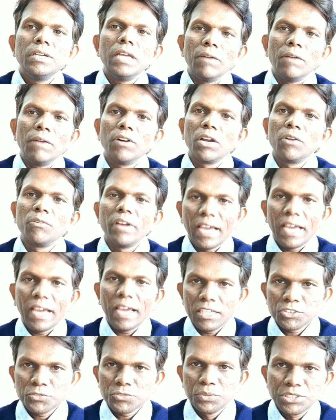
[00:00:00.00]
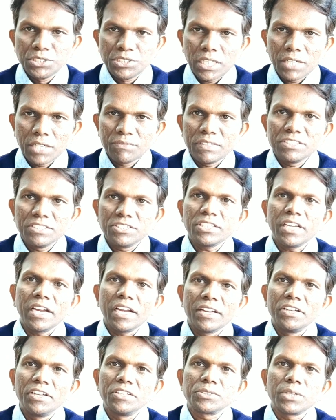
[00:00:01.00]
evolved as Food Safety
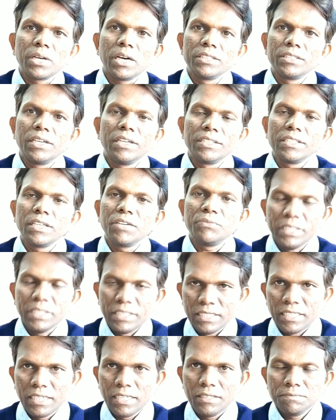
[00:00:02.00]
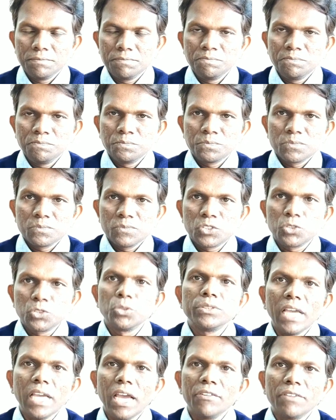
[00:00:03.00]
Standards Authority of India. So
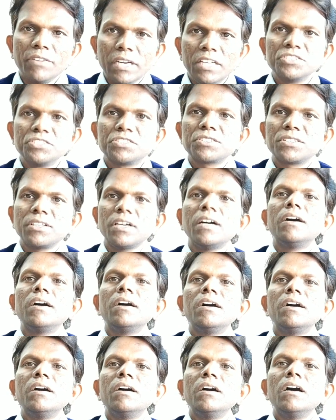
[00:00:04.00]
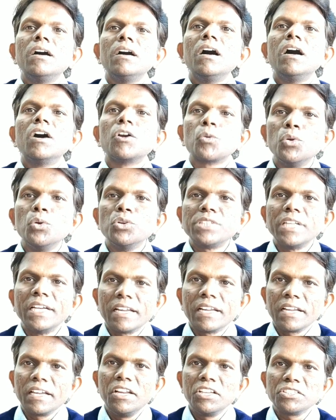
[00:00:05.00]
they have released the rules and
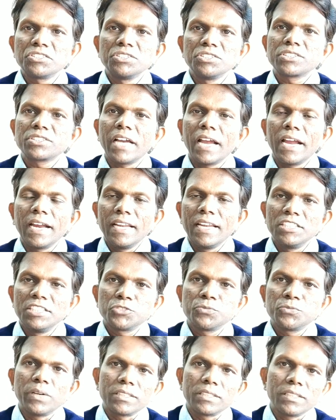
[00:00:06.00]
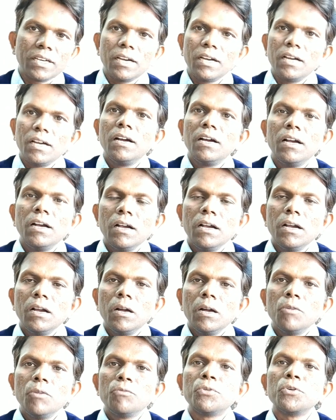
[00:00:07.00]
regulations guidelines for the
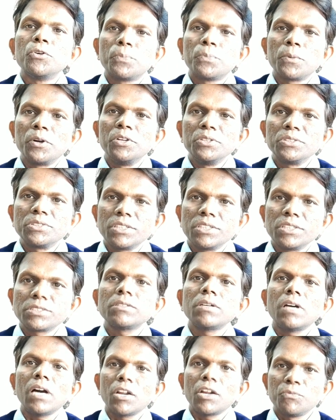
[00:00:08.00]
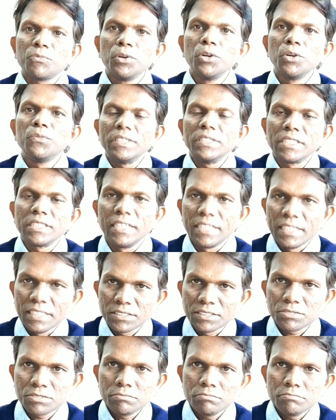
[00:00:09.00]
food producers or food
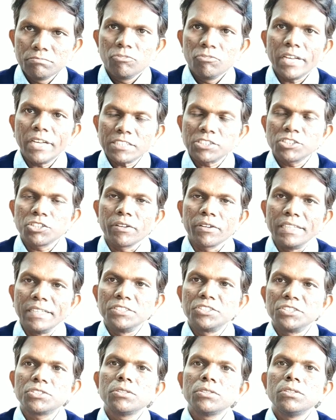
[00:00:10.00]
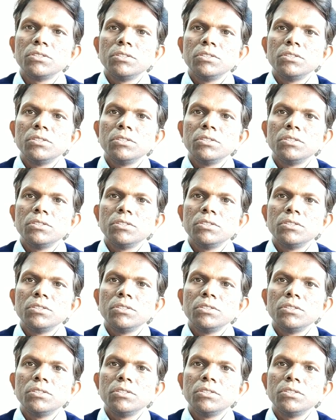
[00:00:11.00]
facilities, restaurants